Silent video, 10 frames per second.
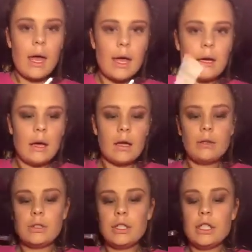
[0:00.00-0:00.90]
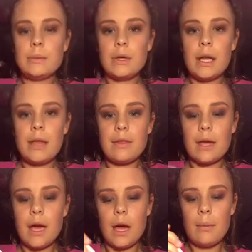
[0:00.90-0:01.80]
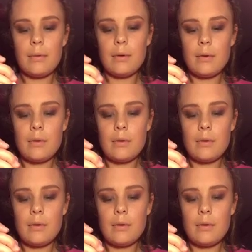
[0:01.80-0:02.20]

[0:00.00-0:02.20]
And I usually just put it in the cap.